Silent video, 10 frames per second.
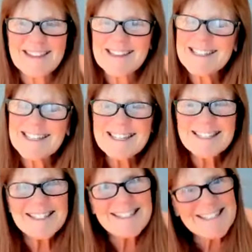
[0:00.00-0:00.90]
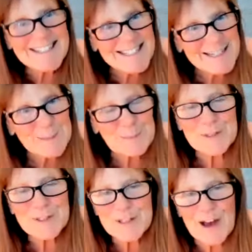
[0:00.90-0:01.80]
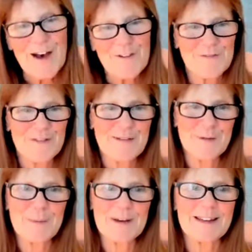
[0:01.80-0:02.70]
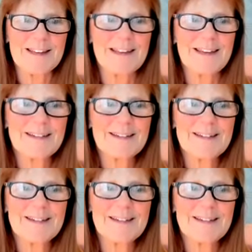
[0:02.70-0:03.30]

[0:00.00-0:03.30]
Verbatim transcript: This is deep stuff, everybody.